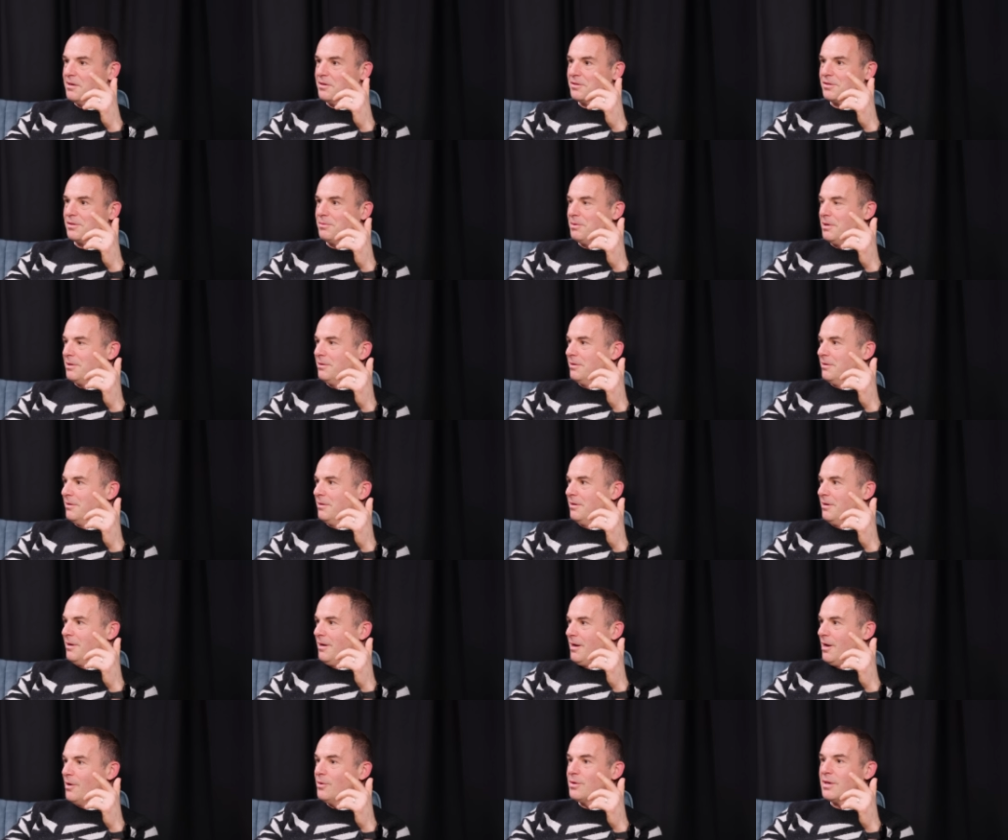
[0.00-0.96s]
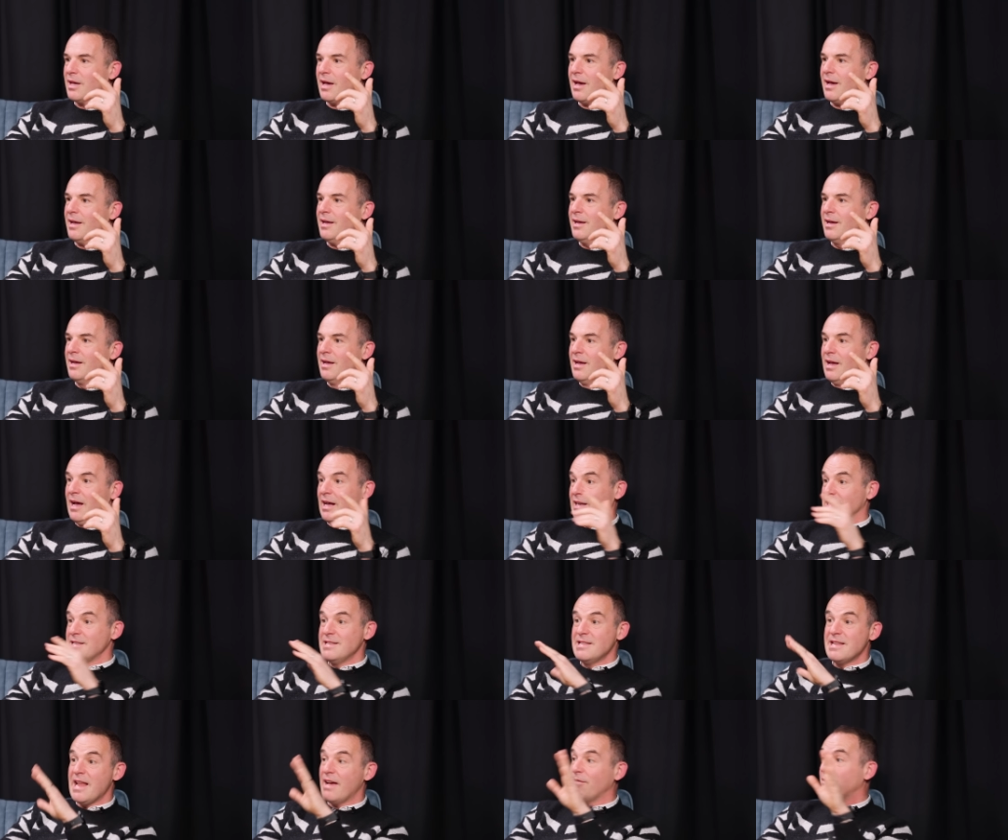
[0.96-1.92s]
So I went, Okay.
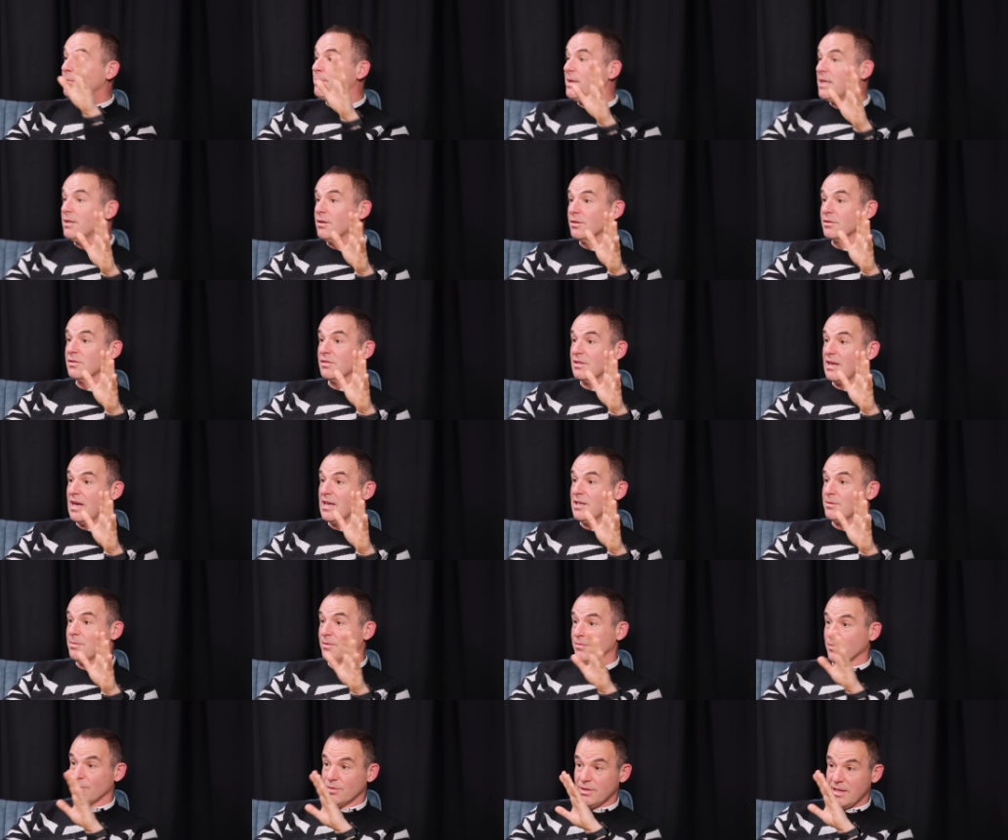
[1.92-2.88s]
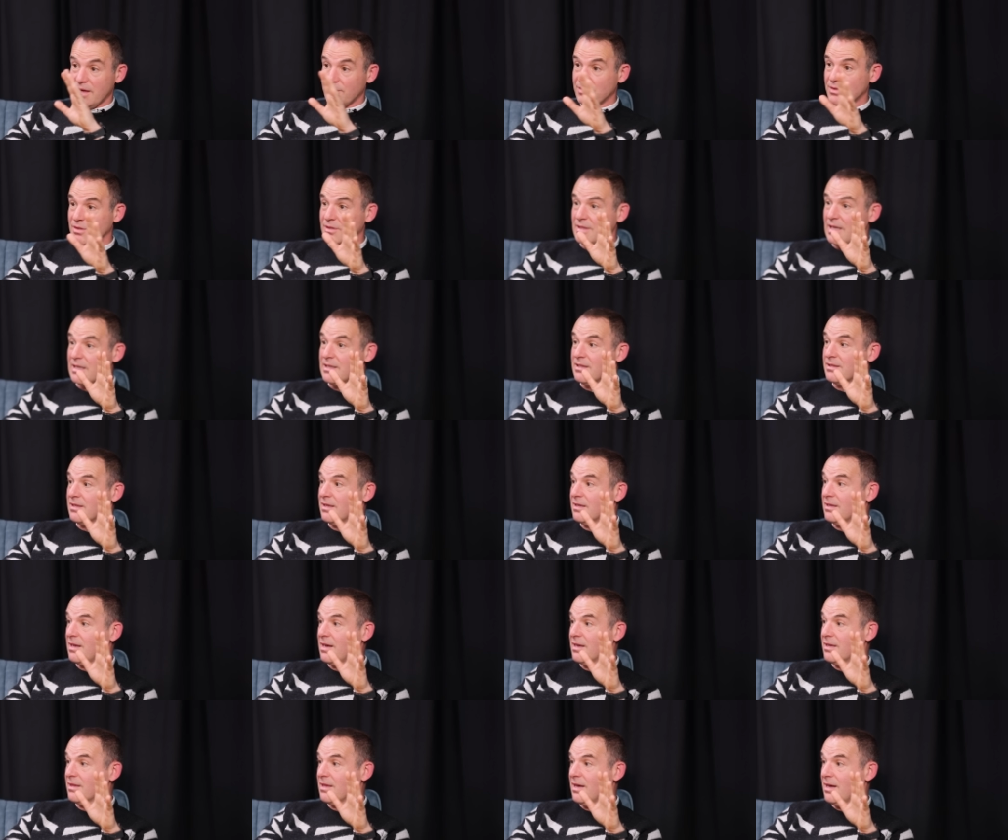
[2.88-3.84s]
I'd never been on stage before, never done anything
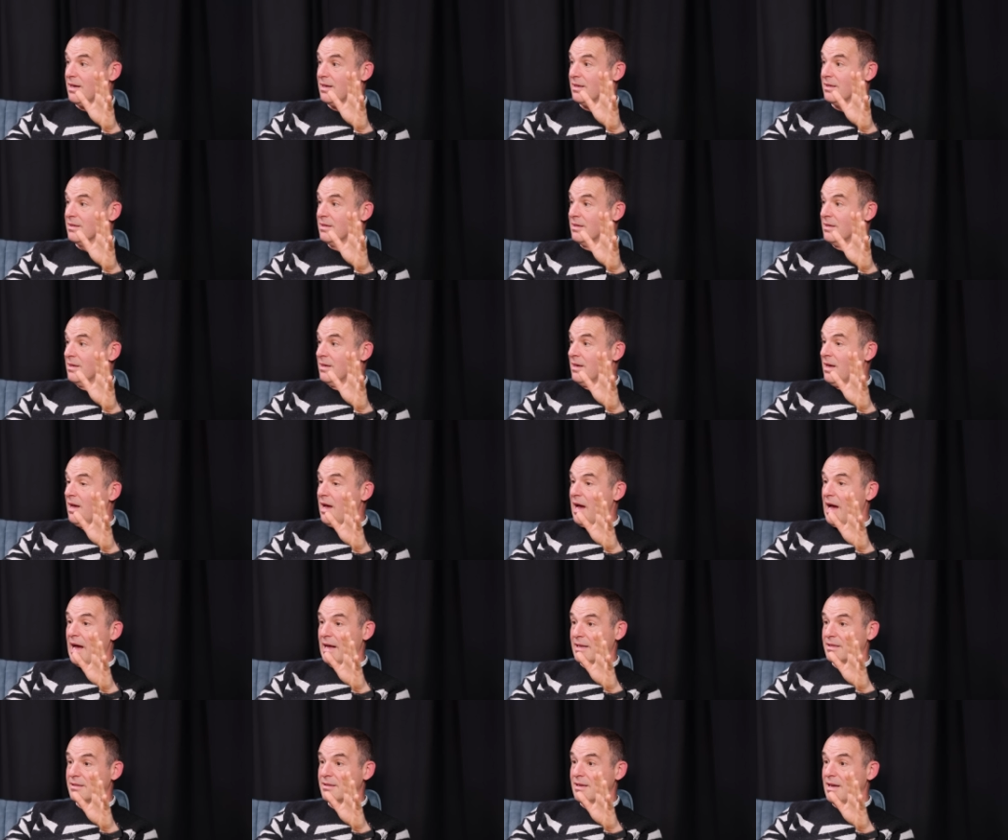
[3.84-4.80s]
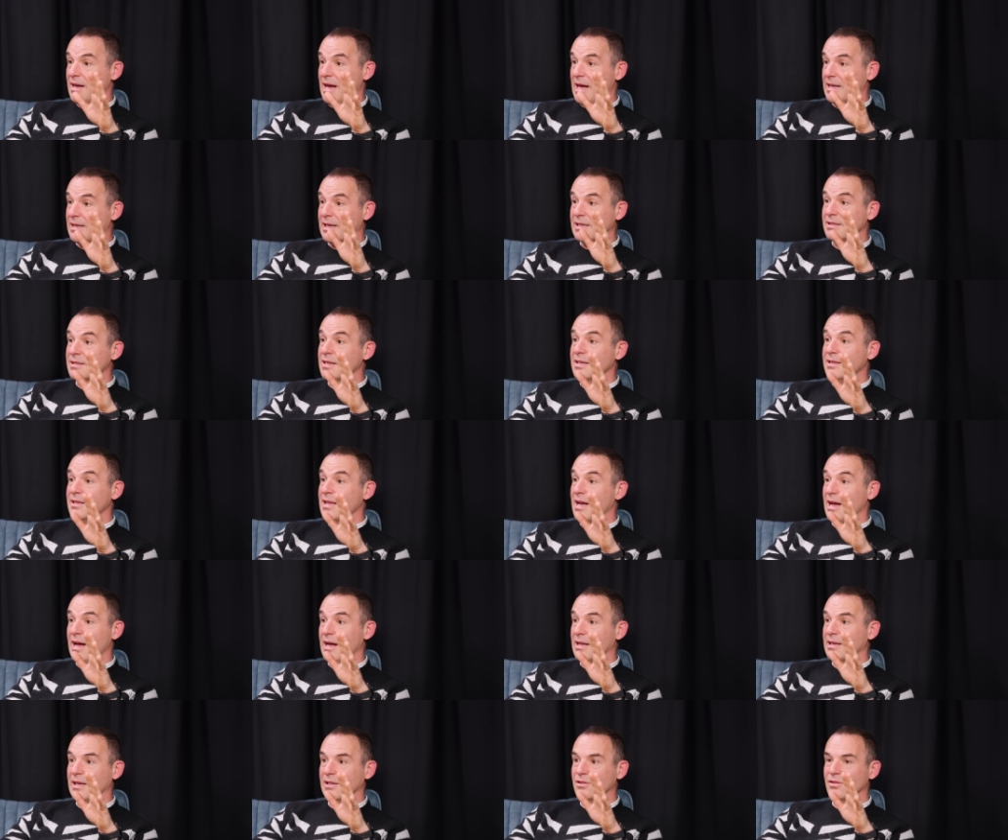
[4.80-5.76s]
like that. And, and I did
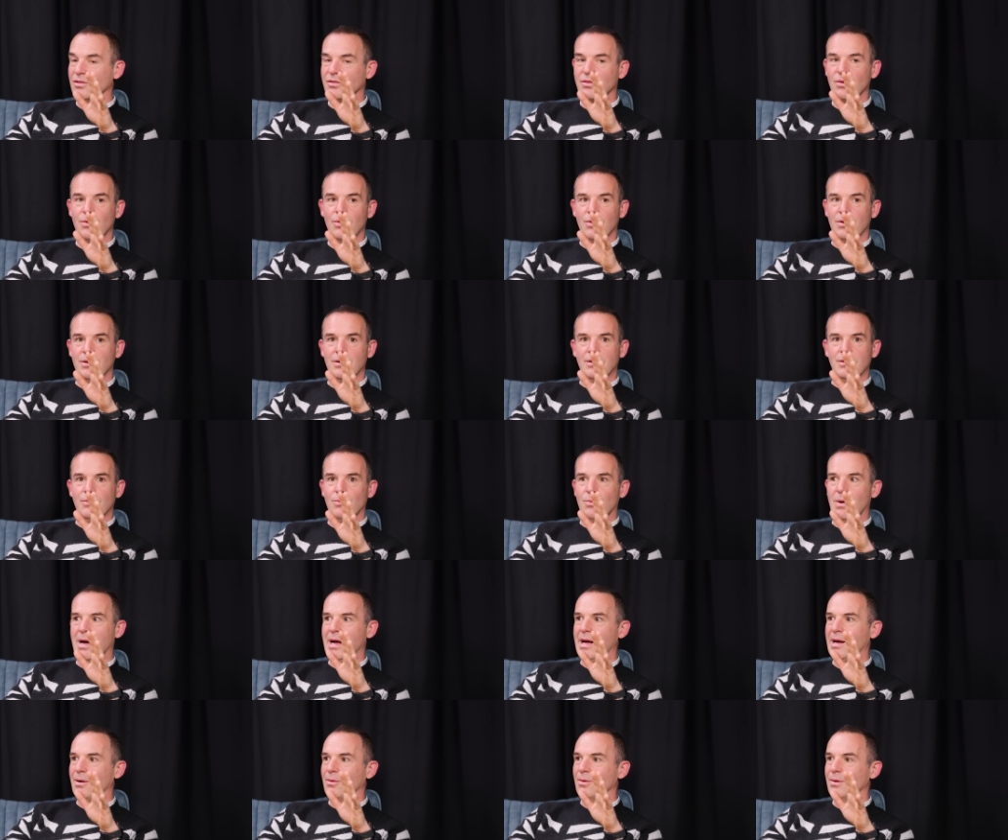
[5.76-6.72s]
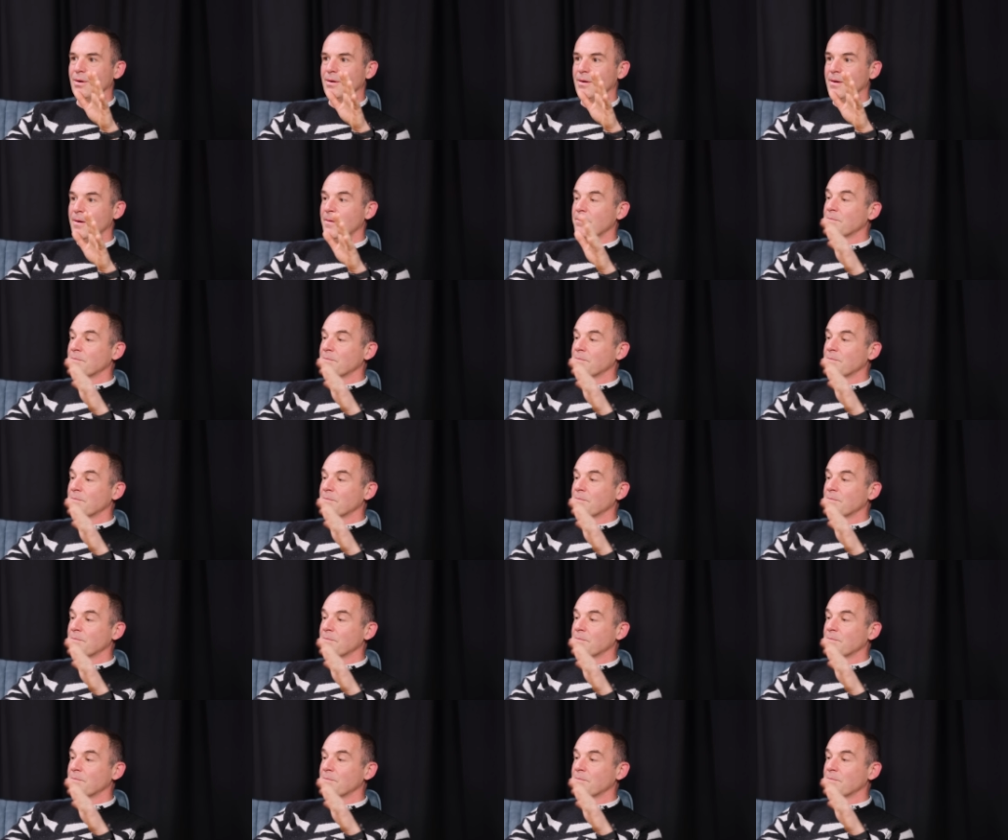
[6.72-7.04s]
that and I just thought, wow.